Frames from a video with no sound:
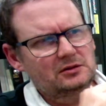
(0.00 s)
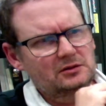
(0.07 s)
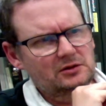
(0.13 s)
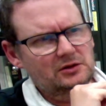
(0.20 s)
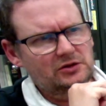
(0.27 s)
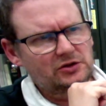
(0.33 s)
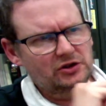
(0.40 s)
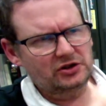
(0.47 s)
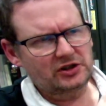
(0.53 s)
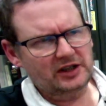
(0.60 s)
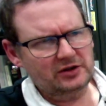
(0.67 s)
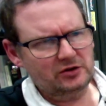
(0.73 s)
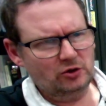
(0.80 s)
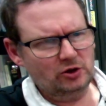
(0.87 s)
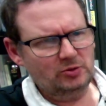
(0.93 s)
just has
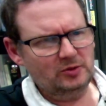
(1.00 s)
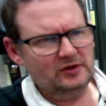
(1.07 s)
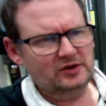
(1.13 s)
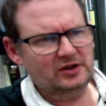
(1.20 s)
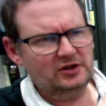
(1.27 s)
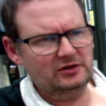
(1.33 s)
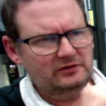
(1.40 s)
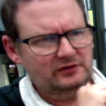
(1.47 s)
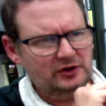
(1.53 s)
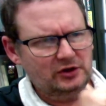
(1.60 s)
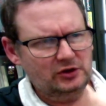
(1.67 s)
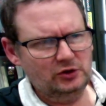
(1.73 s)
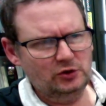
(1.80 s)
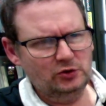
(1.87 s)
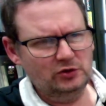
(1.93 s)
documentation for the
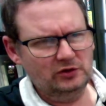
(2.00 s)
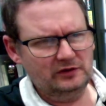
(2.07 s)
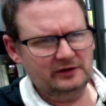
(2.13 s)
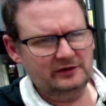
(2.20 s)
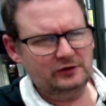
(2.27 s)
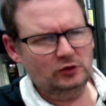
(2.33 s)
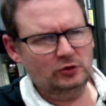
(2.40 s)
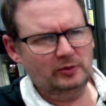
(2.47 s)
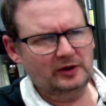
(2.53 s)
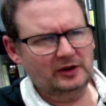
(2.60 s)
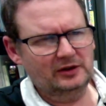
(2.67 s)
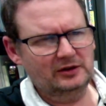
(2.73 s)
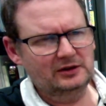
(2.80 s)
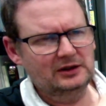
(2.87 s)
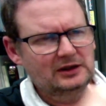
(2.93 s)
use of the
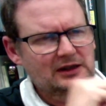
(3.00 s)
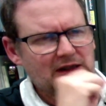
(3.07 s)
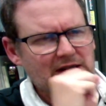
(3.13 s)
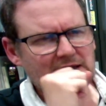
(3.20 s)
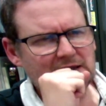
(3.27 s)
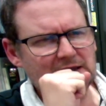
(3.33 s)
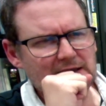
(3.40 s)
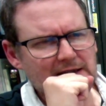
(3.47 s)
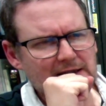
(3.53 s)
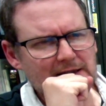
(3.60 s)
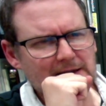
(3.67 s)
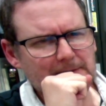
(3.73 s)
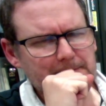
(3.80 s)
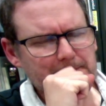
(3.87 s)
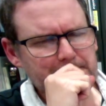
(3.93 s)
formula,
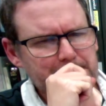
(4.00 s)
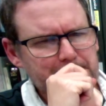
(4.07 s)
and